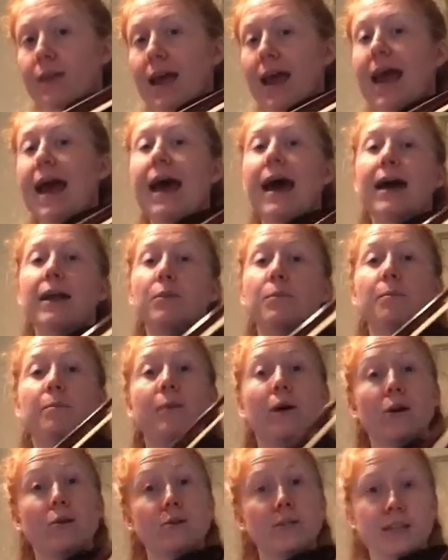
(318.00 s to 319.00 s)
add
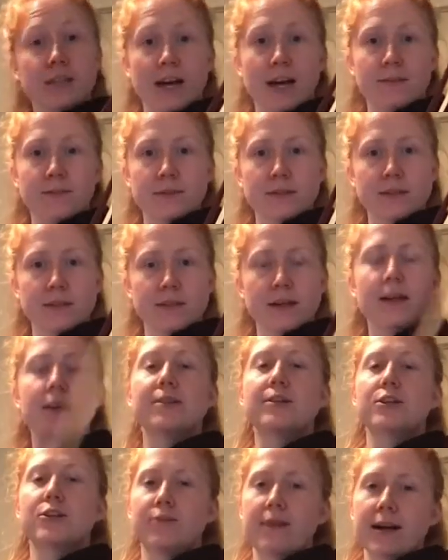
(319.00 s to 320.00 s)
bow stops in
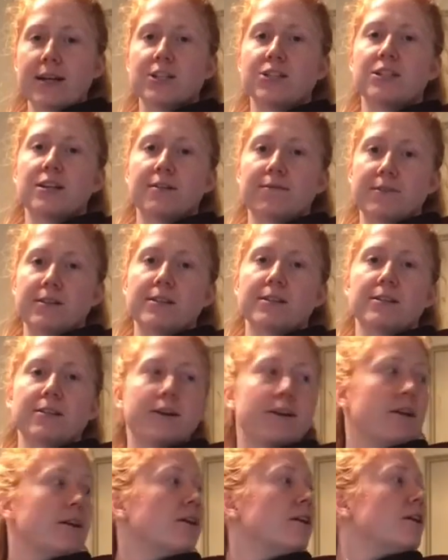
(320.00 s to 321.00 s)
the direction of the slur.